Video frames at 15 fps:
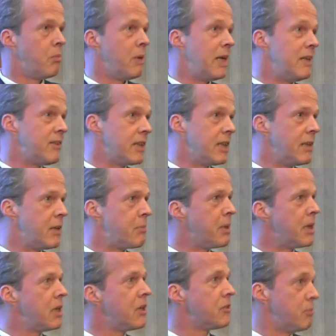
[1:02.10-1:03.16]
basically the
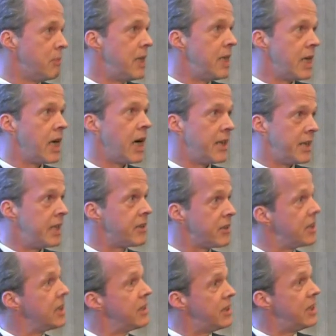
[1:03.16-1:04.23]
pillars meaning
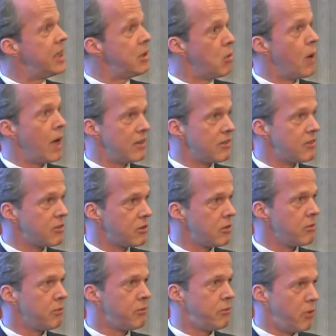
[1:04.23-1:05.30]
identity, DUS
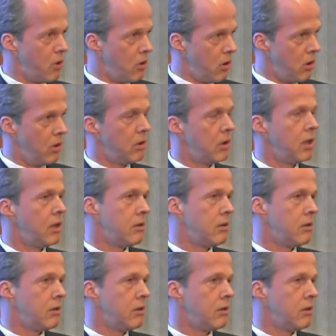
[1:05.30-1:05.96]
for